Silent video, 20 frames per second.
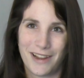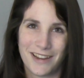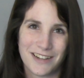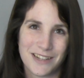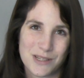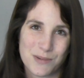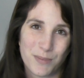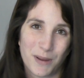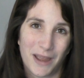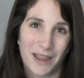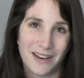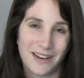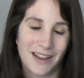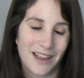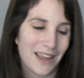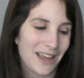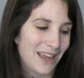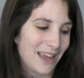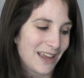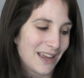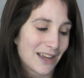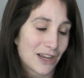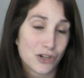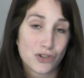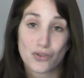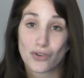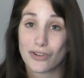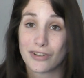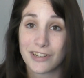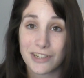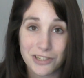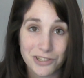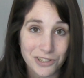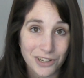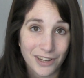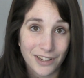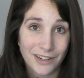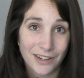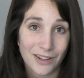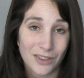It has been a
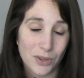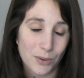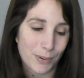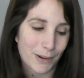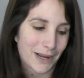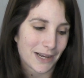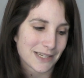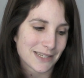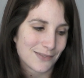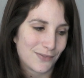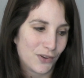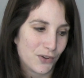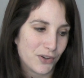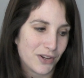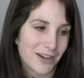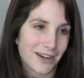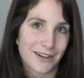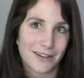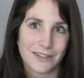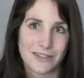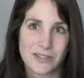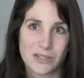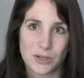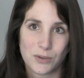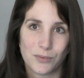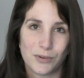tradition the past few years to